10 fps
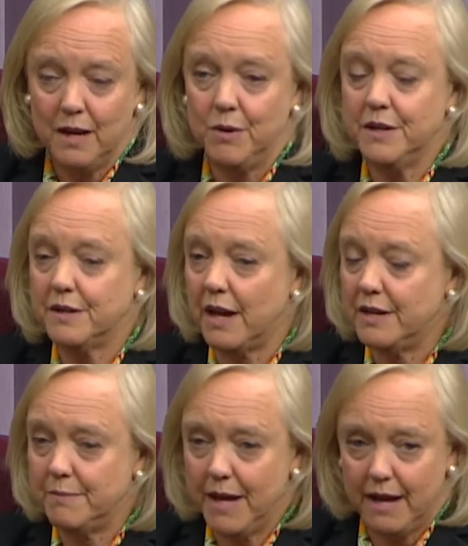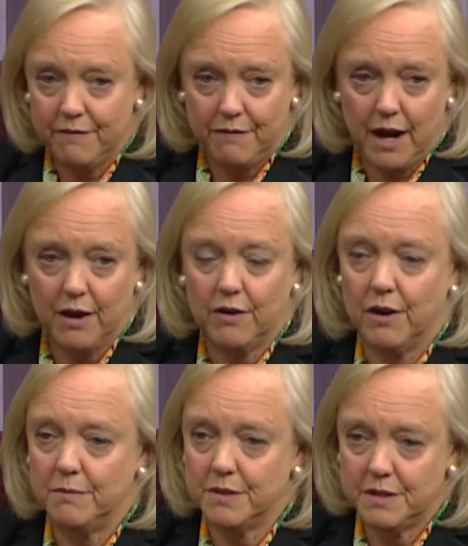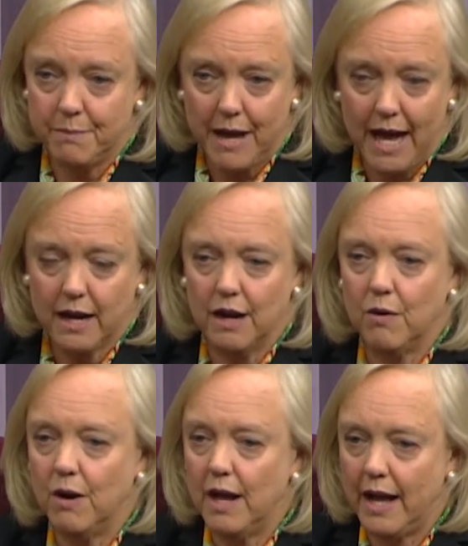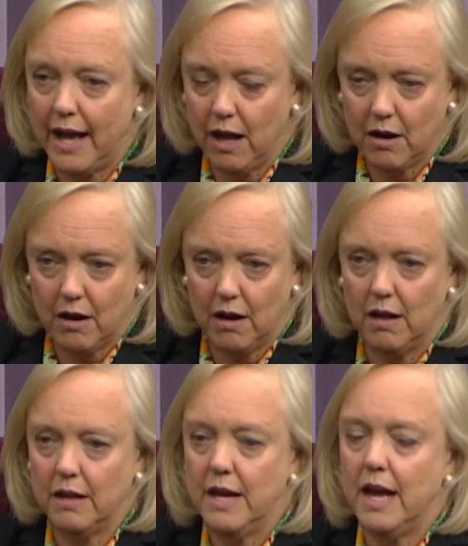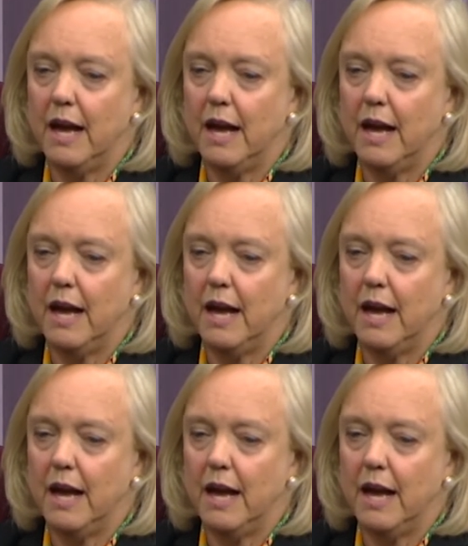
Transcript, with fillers: We decided to ban firearms, tobacco, alcohol.